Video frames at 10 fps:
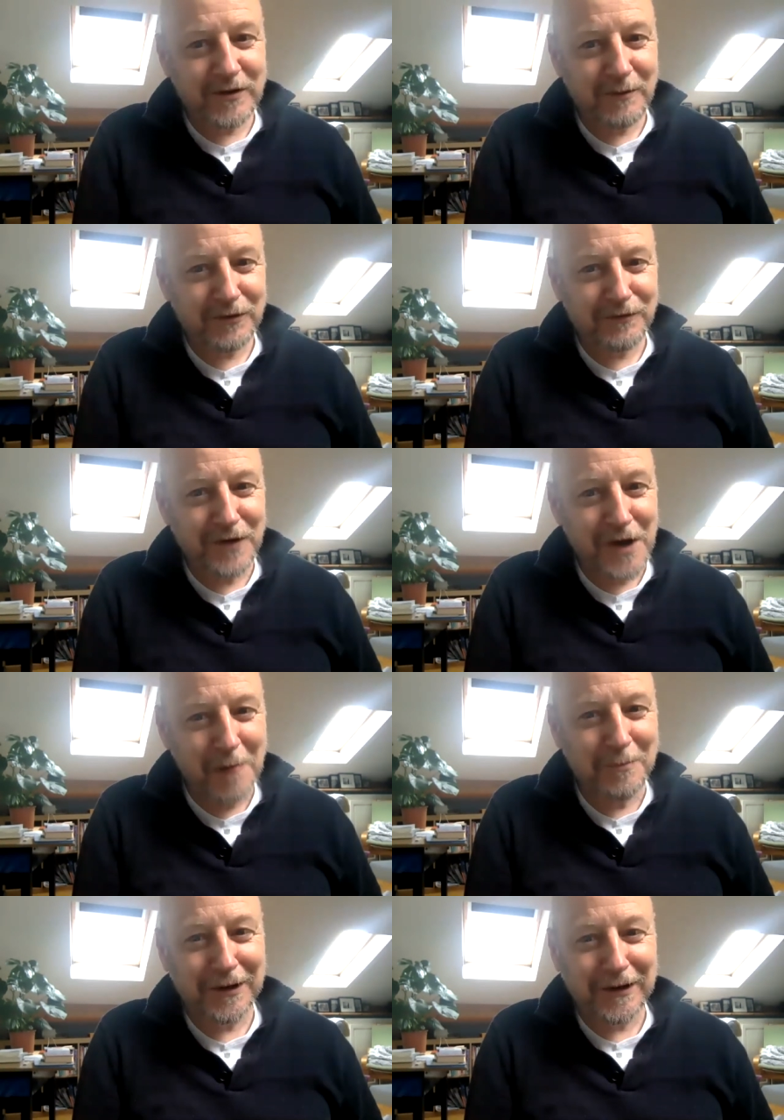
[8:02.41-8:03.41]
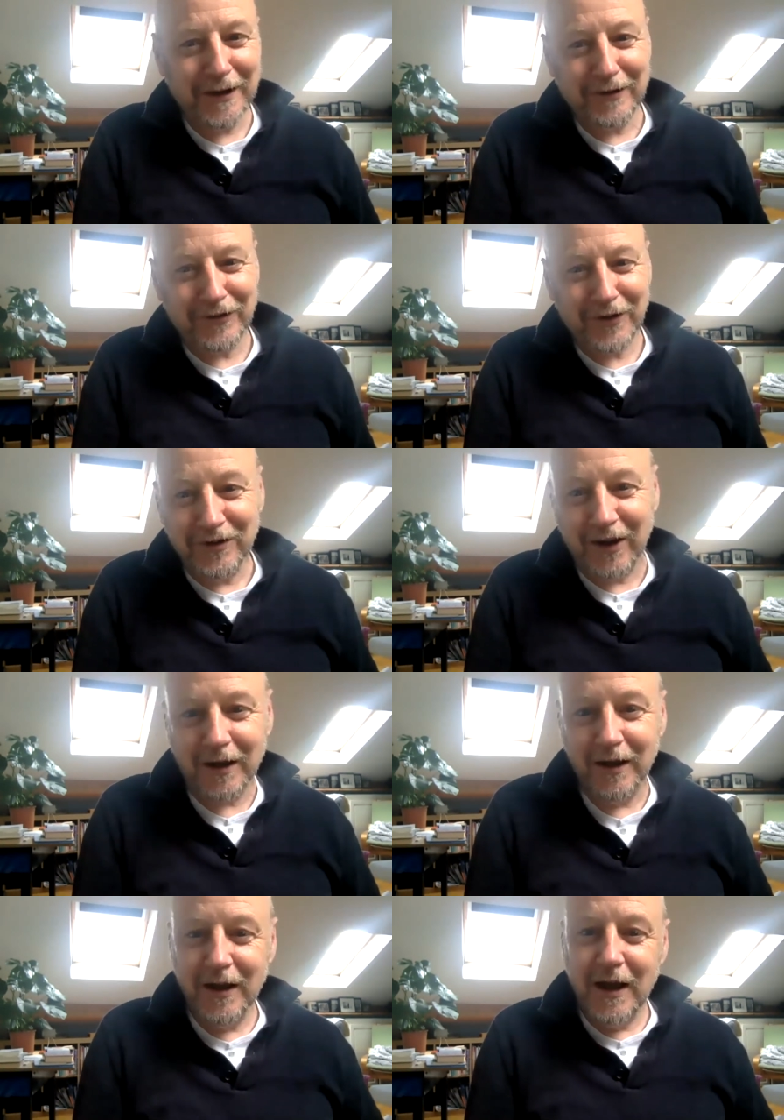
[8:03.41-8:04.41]
That was a phenomenally
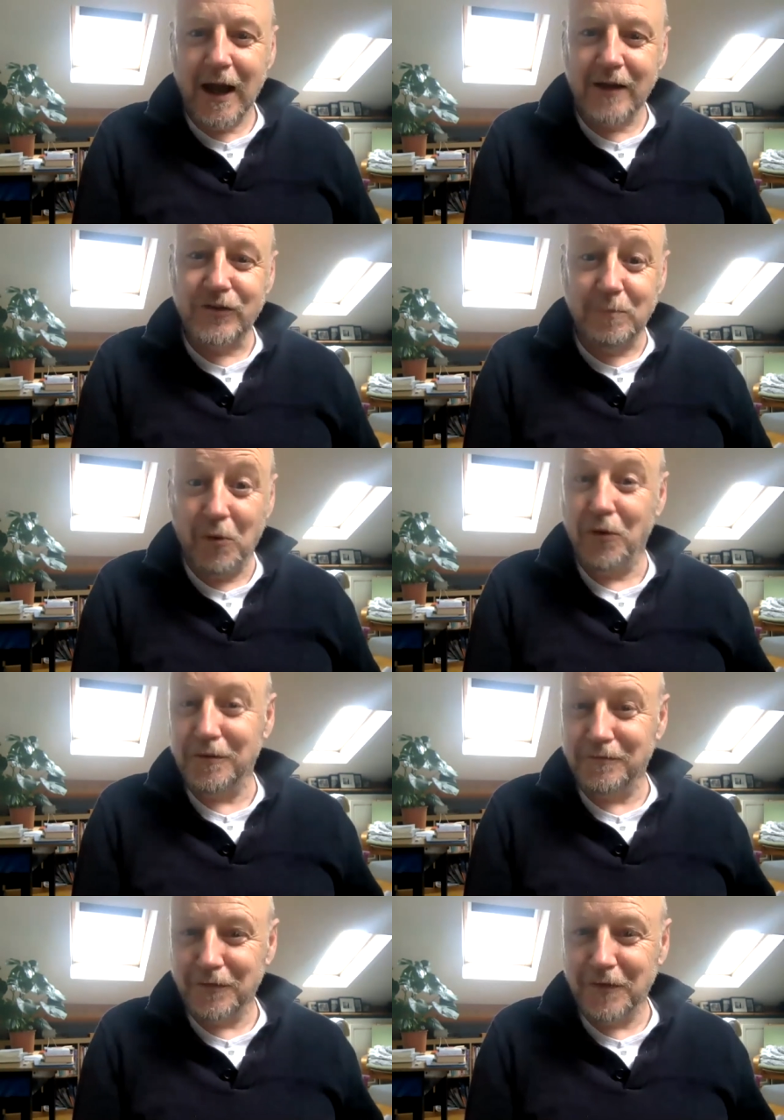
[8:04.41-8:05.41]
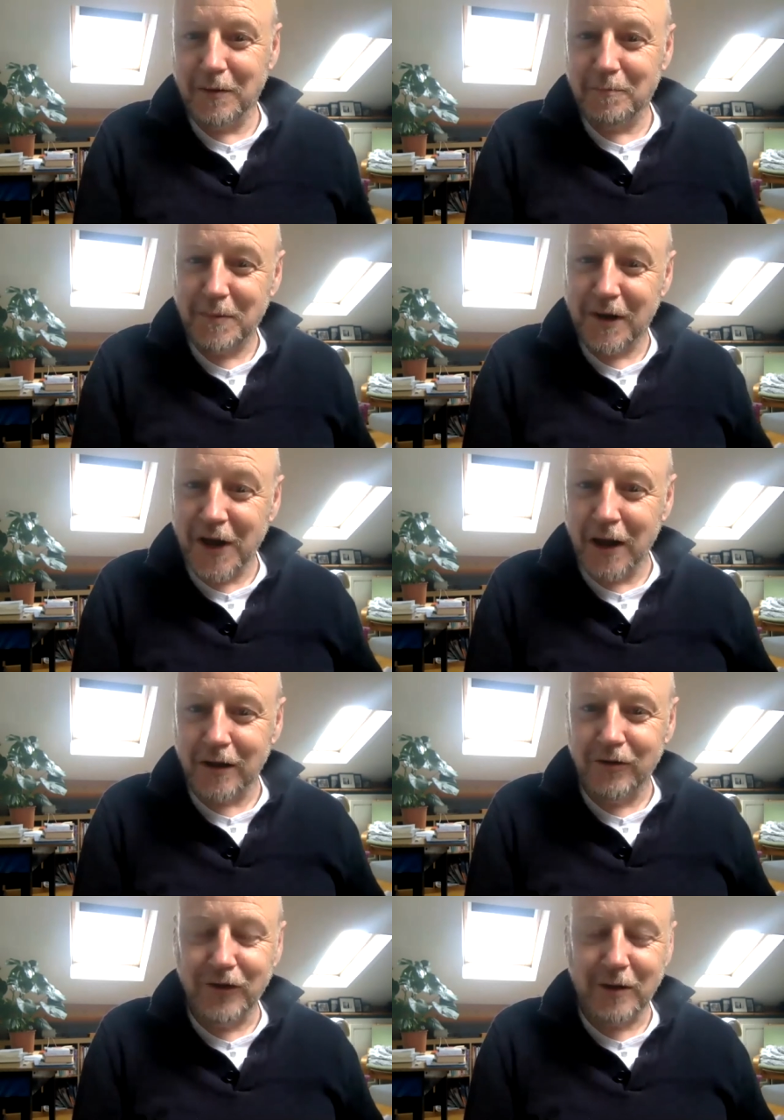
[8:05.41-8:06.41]
exciting and supportive uh, bit of
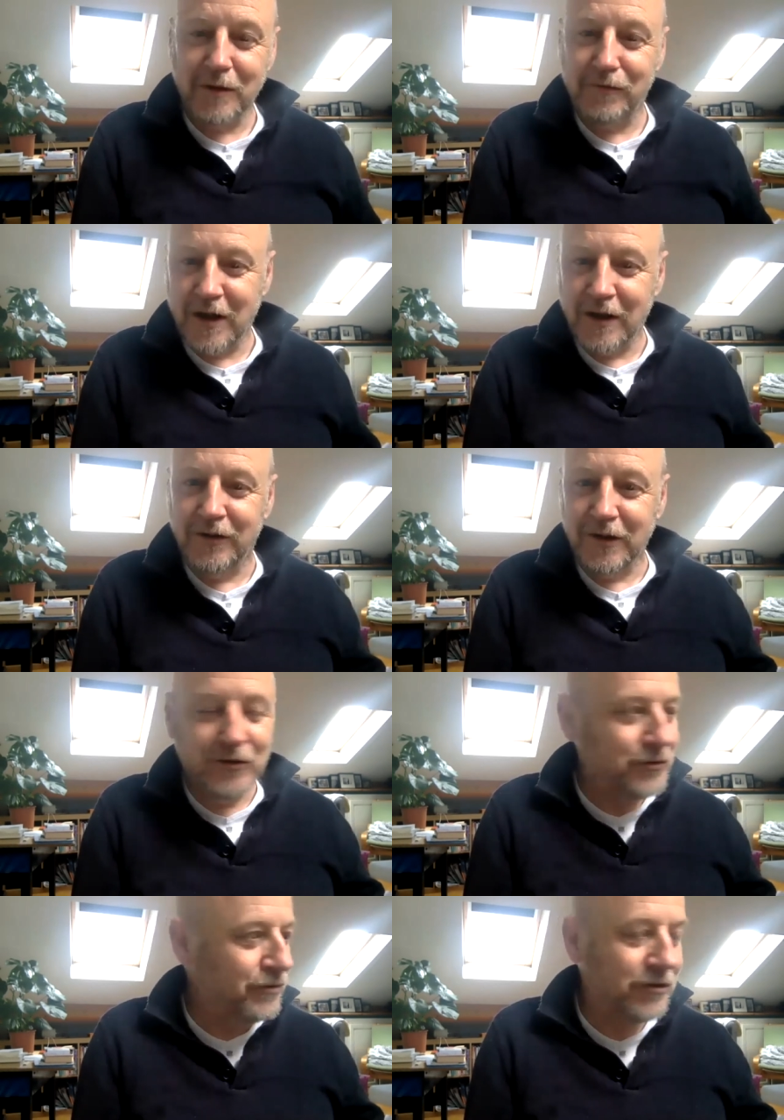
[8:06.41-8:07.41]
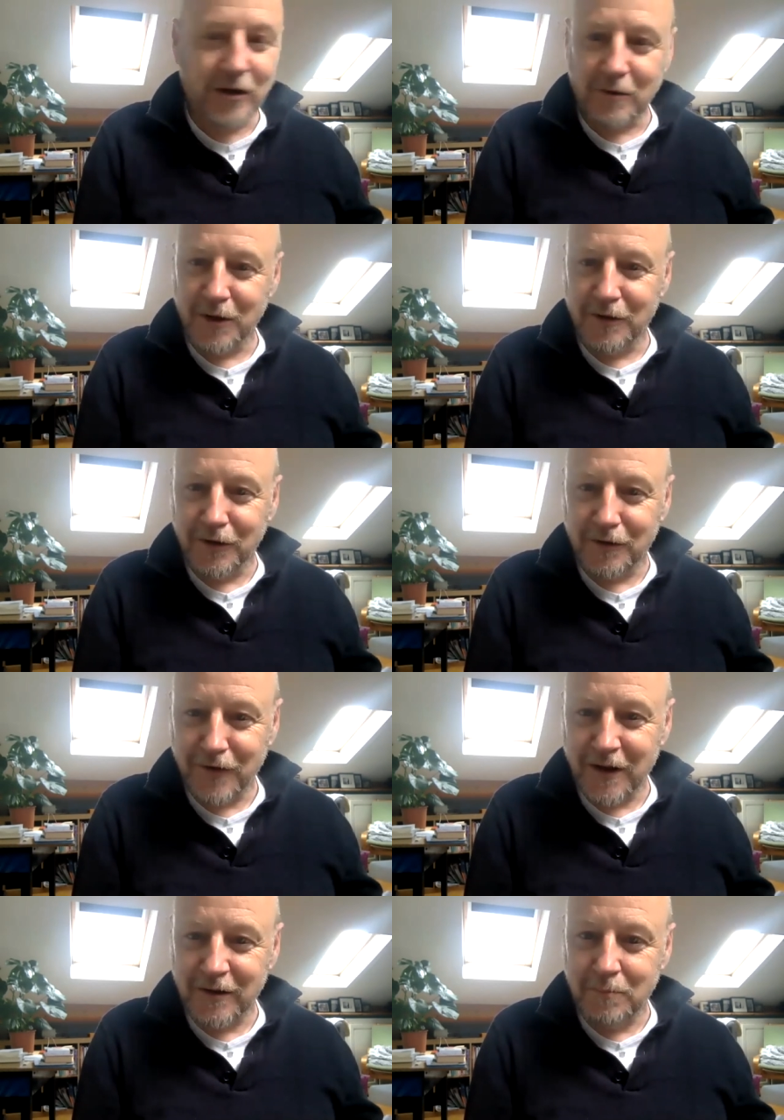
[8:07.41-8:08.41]
knowledge that my friend in New York or my other
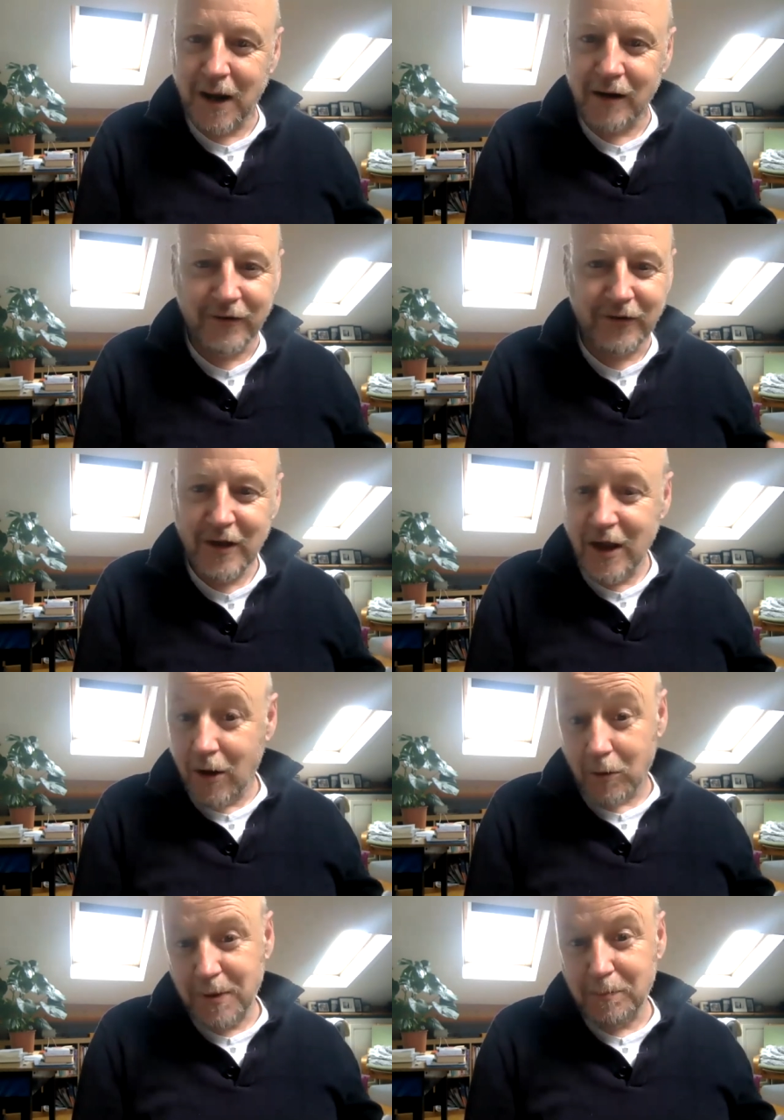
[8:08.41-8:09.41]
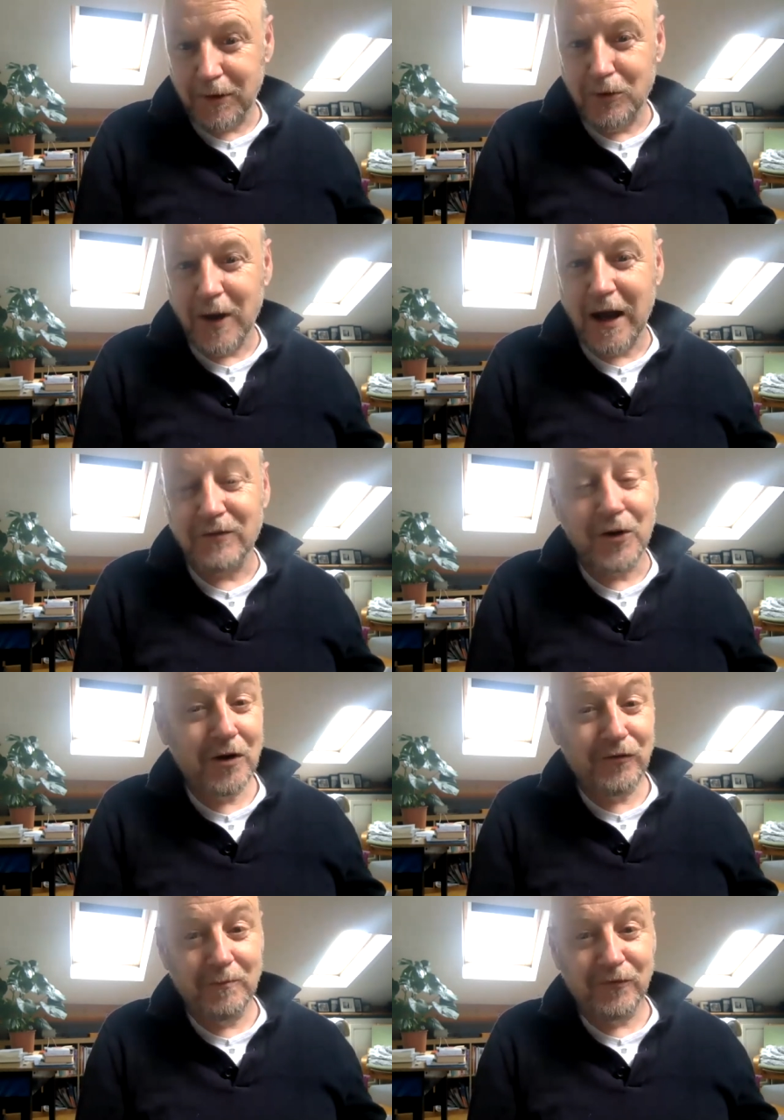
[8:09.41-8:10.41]
friend in Paris or people who I haven't
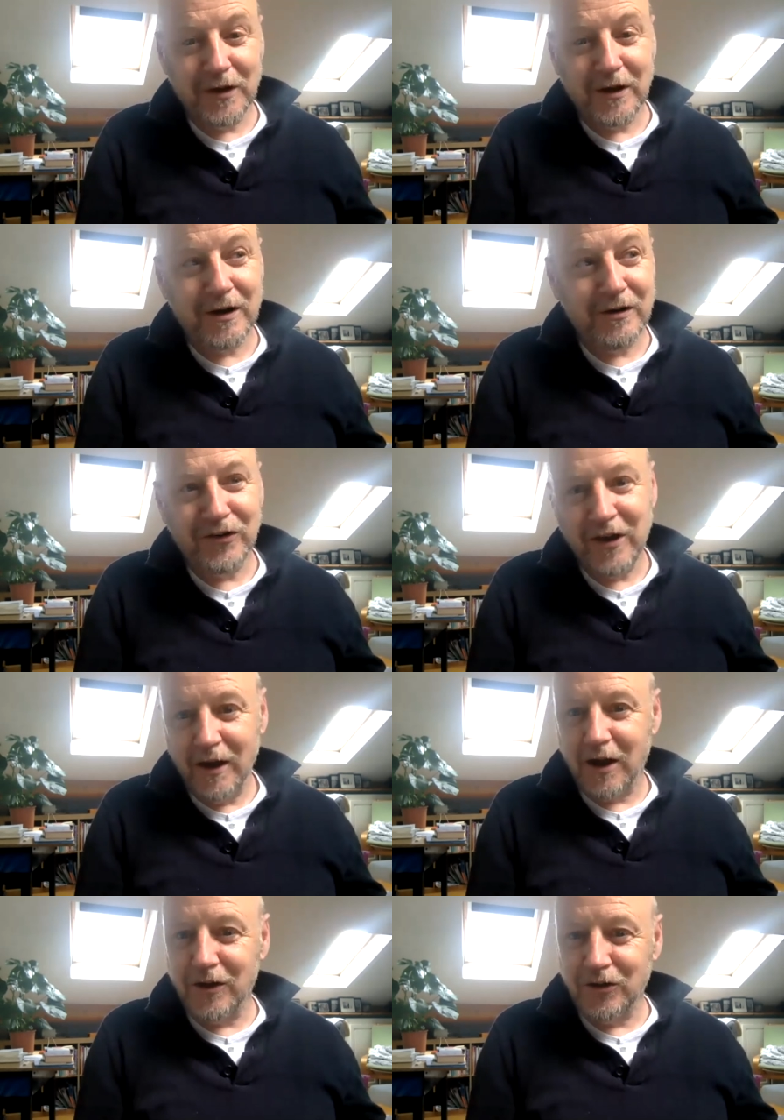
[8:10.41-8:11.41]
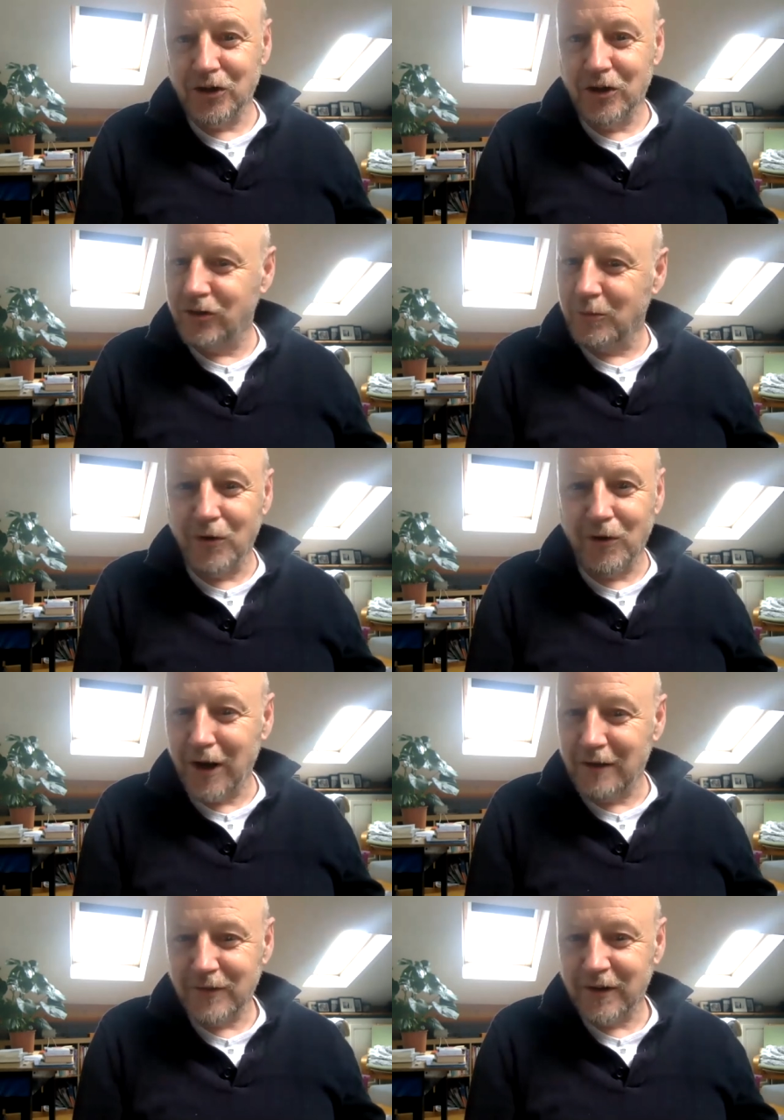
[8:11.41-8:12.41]
heard from for years got in touch and we're
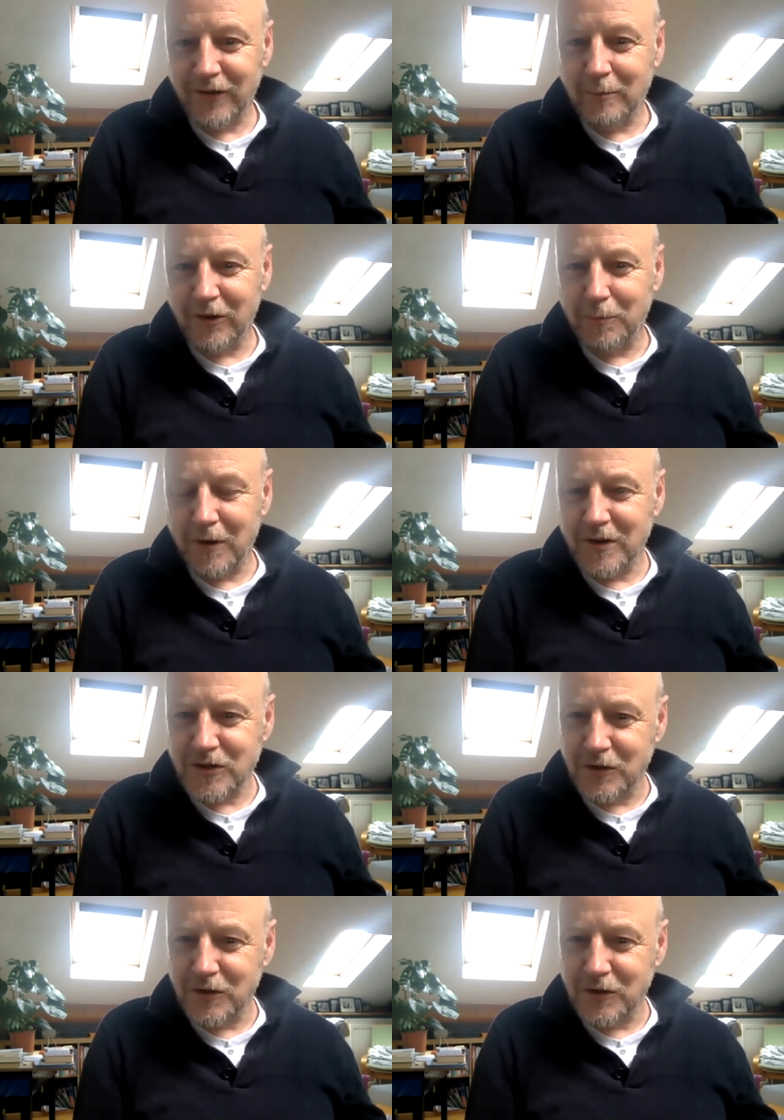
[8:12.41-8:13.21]
all having the same experience.